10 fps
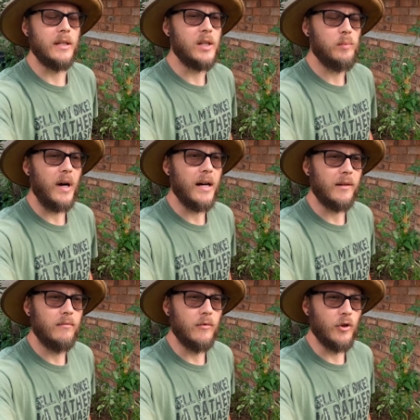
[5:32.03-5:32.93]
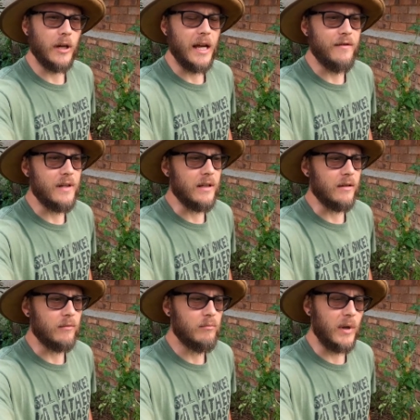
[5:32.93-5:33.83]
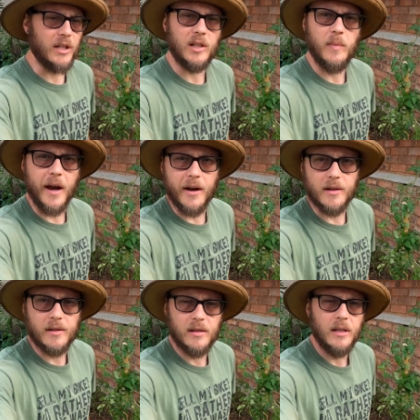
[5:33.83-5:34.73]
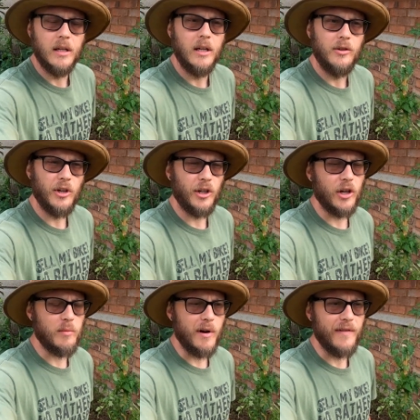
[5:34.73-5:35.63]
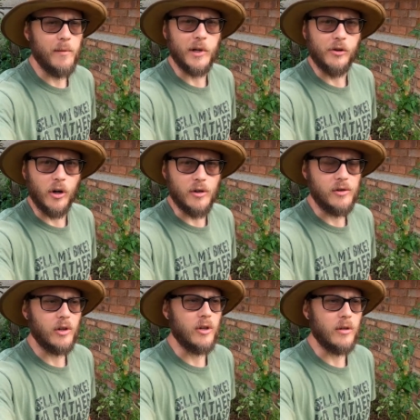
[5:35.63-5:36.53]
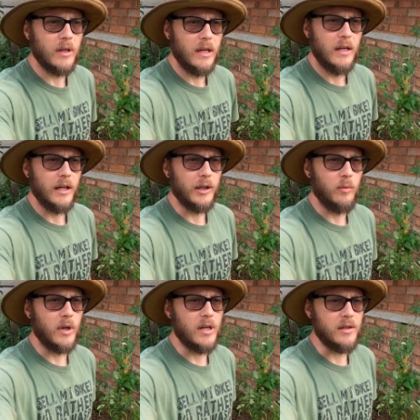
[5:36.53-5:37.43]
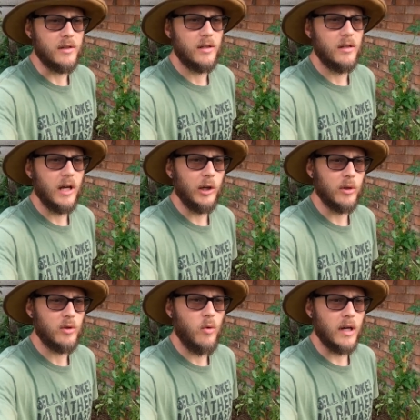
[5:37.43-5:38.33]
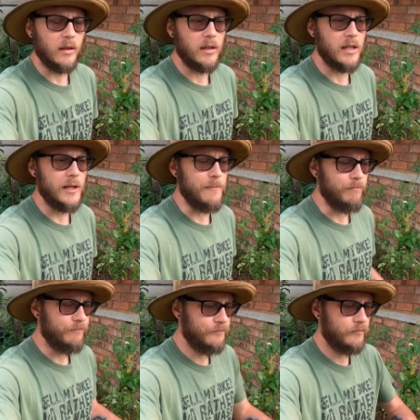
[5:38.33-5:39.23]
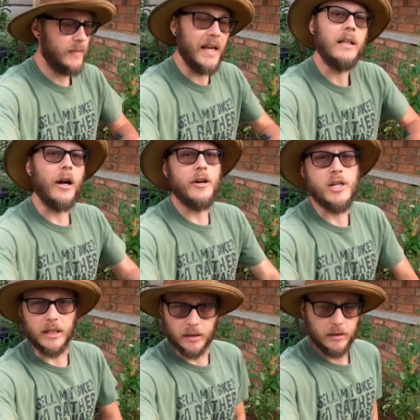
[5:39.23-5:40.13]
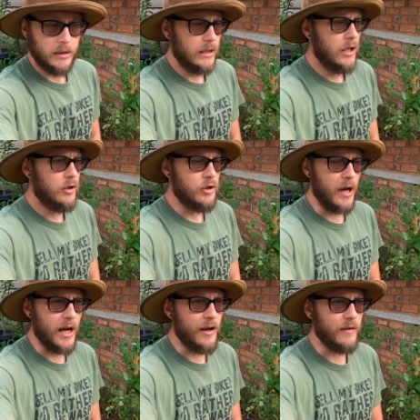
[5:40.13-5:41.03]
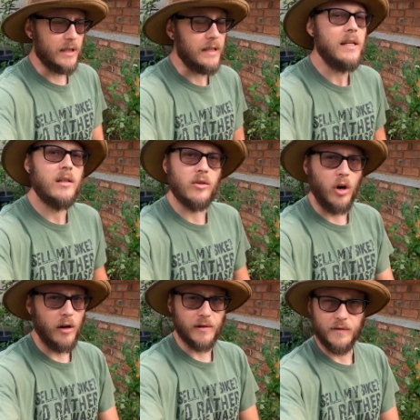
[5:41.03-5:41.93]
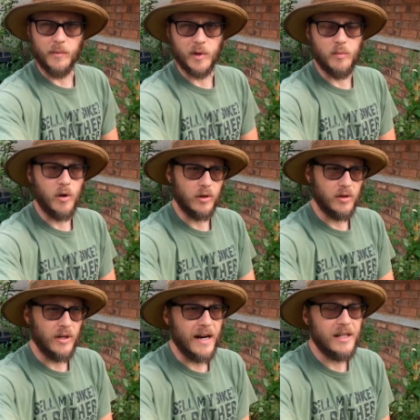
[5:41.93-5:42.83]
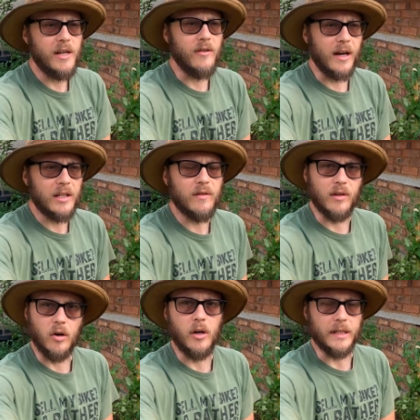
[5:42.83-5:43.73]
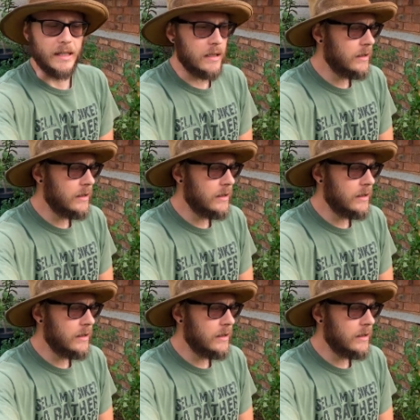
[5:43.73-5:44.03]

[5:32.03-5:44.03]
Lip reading: Despite not having much experience, not a lot of my family grows, so it was quite encouraging to have a decent harvest from the tomatoes. They're actually relatively hardy.